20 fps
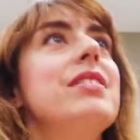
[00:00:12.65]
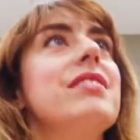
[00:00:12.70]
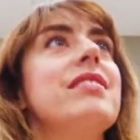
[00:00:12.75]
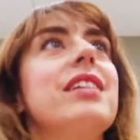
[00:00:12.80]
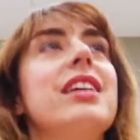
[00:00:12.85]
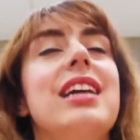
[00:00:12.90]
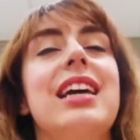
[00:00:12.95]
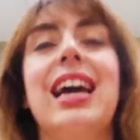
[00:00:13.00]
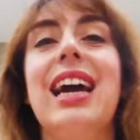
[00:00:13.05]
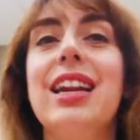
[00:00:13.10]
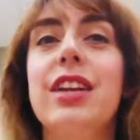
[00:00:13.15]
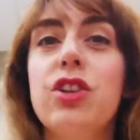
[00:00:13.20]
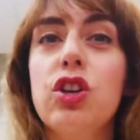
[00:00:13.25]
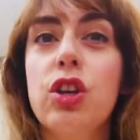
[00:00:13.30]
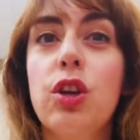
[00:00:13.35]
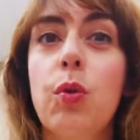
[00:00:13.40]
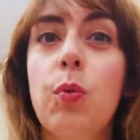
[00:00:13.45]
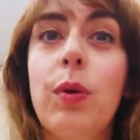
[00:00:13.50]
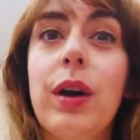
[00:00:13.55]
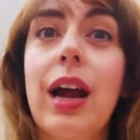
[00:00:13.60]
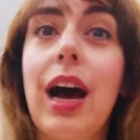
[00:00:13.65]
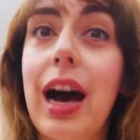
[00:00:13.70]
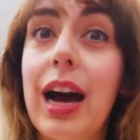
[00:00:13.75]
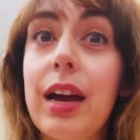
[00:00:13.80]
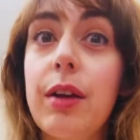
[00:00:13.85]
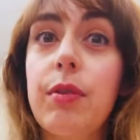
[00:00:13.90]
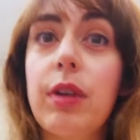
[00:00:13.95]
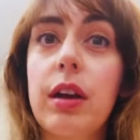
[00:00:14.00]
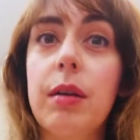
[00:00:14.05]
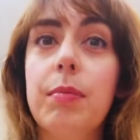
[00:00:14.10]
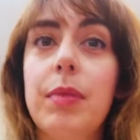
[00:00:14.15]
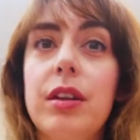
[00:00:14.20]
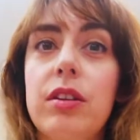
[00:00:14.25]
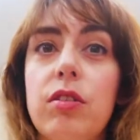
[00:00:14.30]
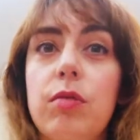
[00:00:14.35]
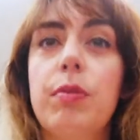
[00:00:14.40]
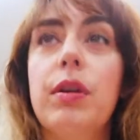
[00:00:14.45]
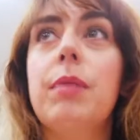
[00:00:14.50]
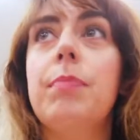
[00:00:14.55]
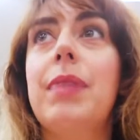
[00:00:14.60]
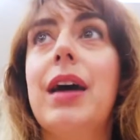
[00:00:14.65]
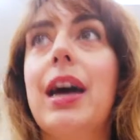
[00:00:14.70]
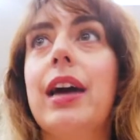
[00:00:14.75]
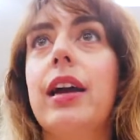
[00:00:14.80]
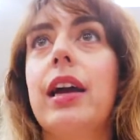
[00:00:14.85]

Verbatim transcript: just going to kind of show you what I recommend to bring back.